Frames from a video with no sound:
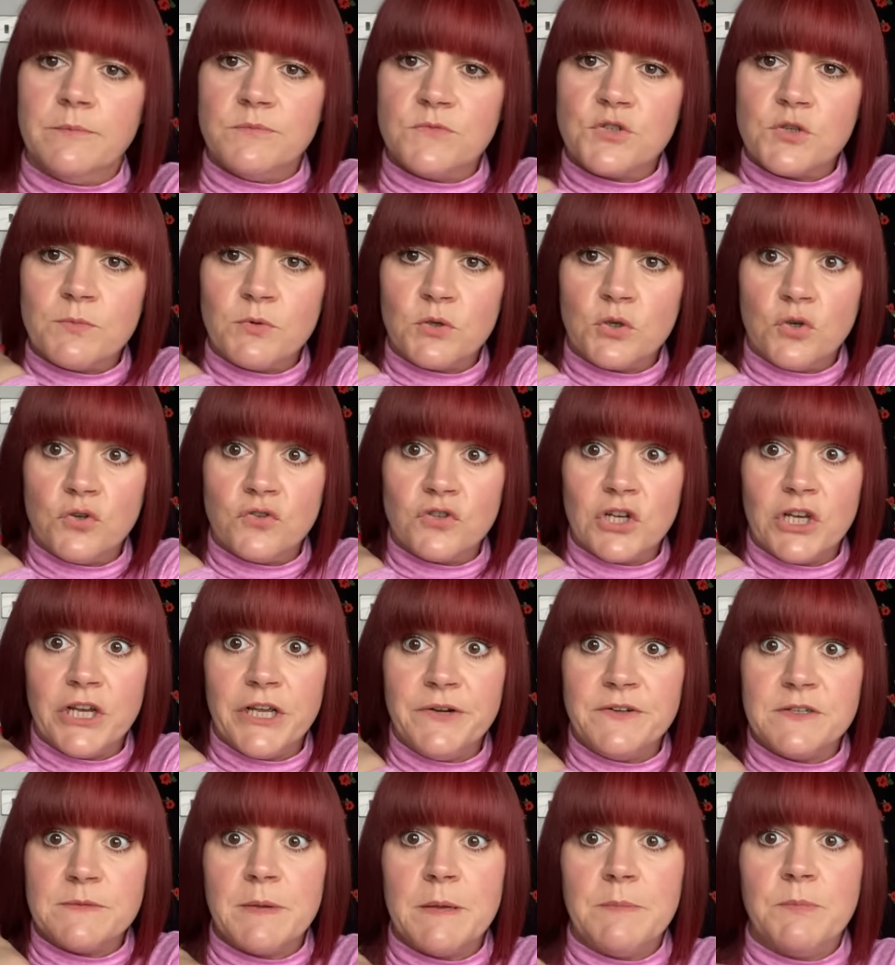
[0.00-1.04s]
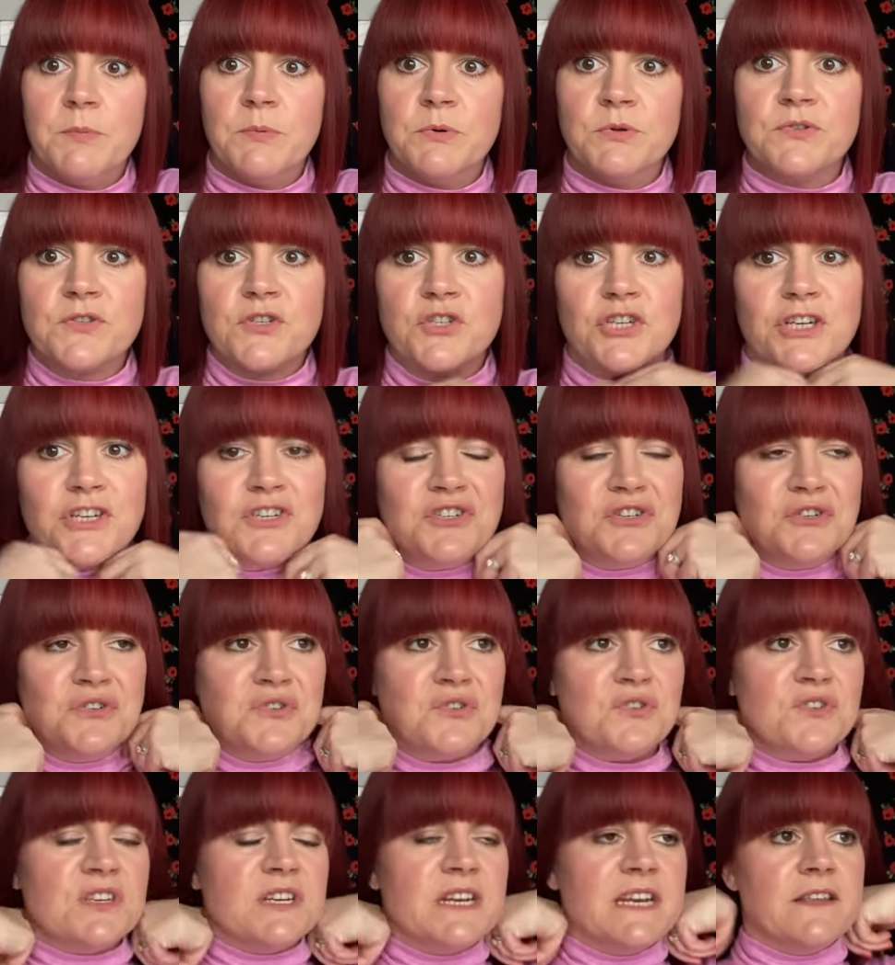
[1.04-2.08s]
double gauze, loads of people put suggestions
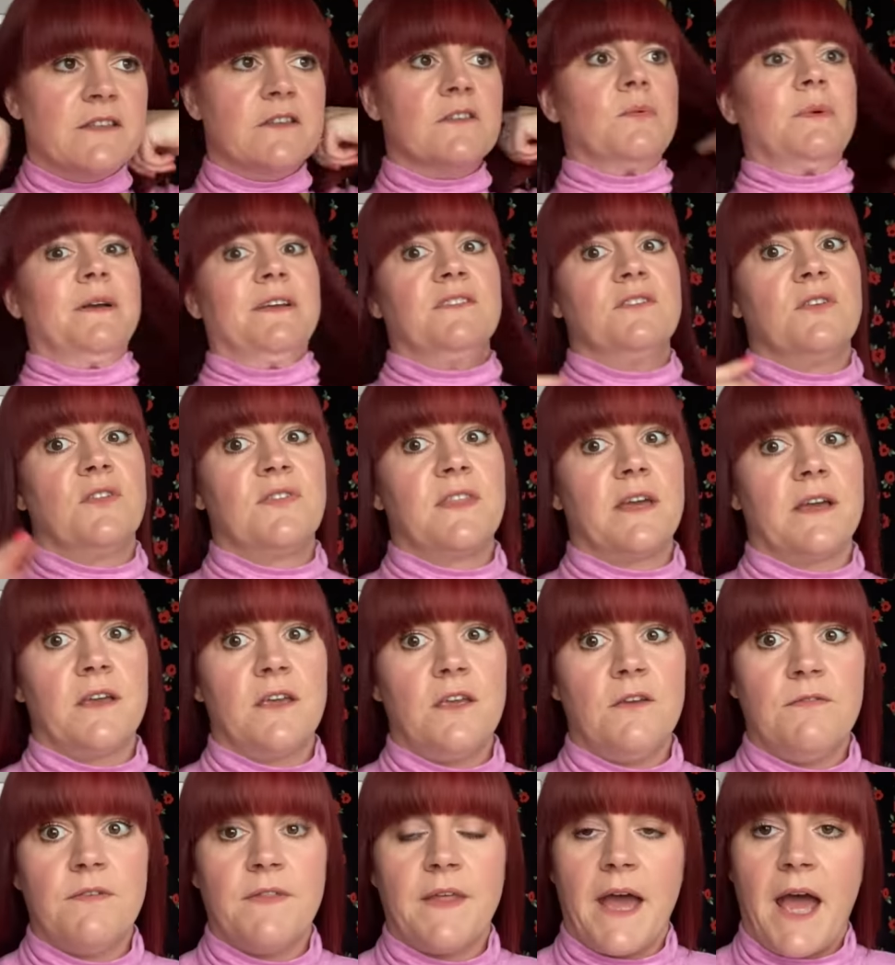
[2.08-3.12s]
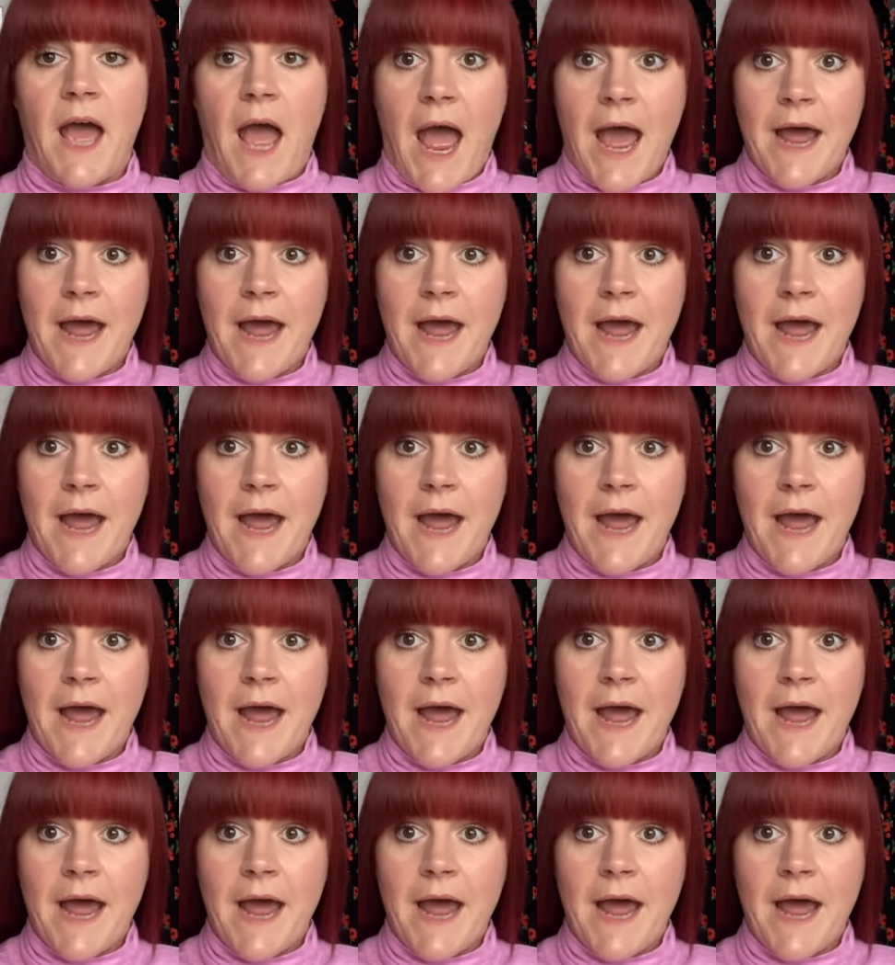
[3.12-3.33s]
underneath as well, so thank you for that.